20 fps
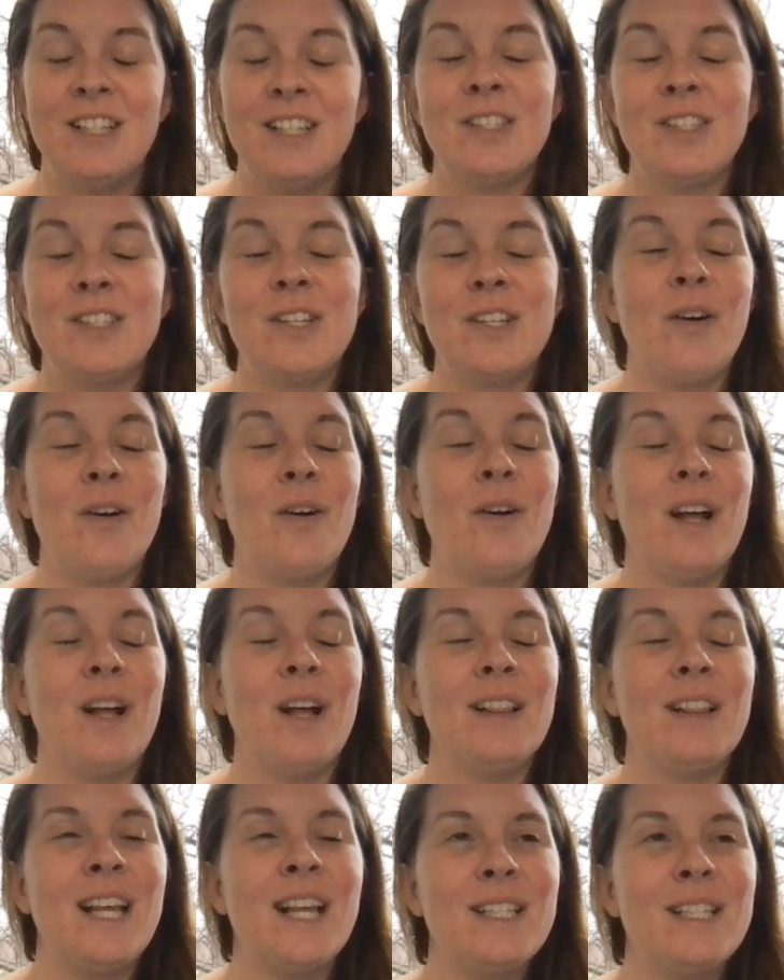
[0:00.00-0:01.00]
So
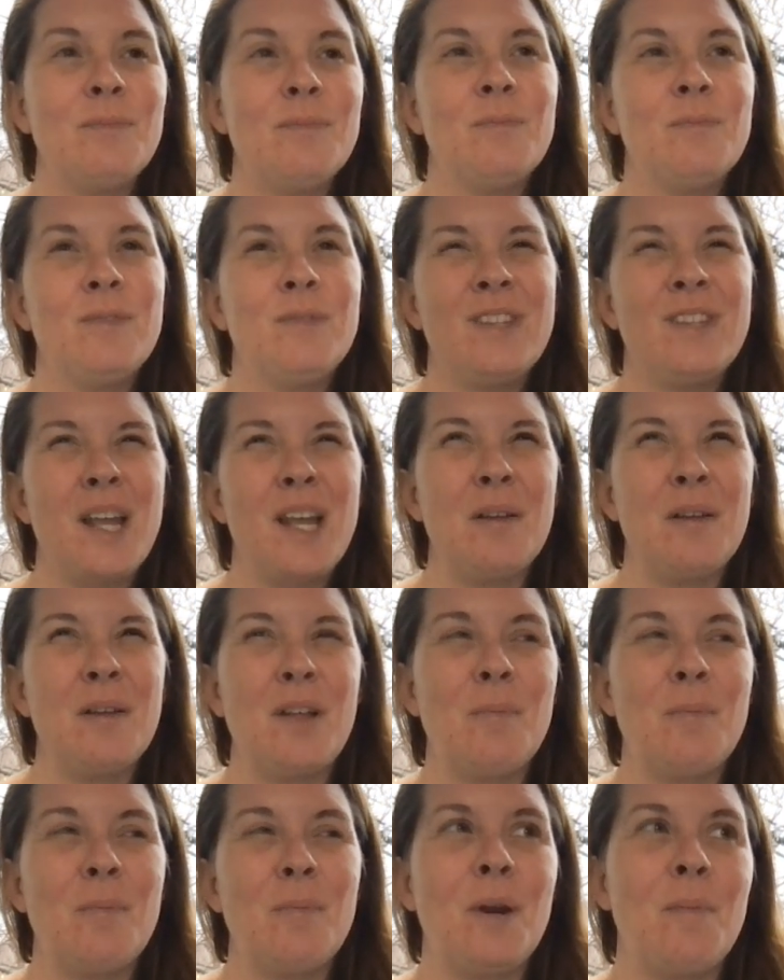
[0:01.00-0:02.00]
let's think a
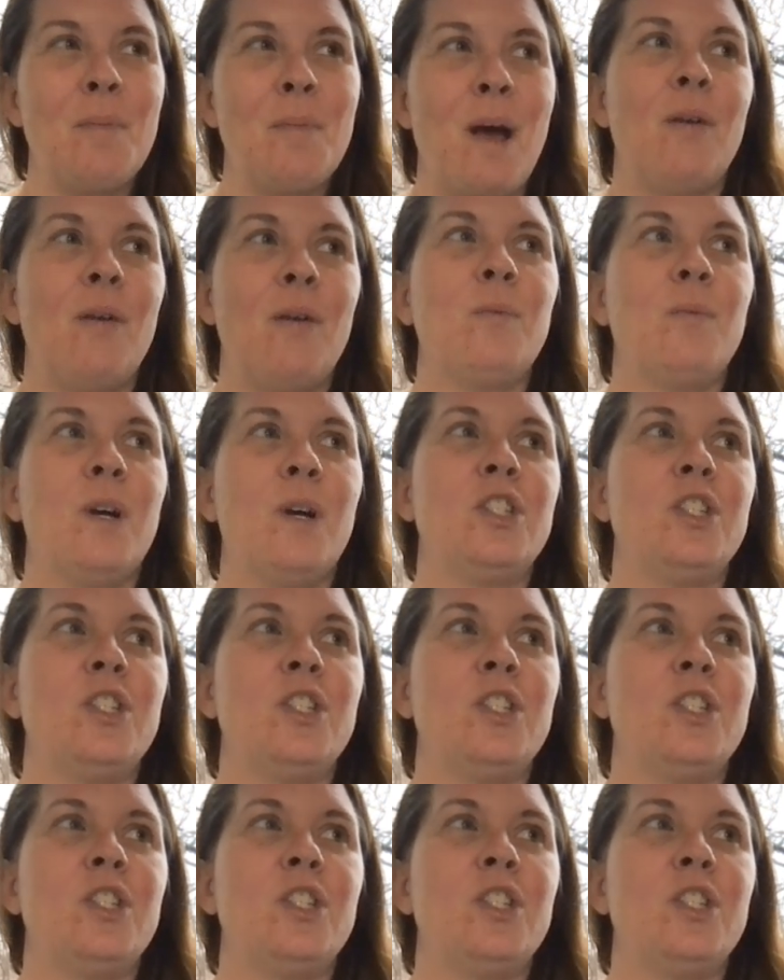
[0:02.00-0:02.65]
little bit about what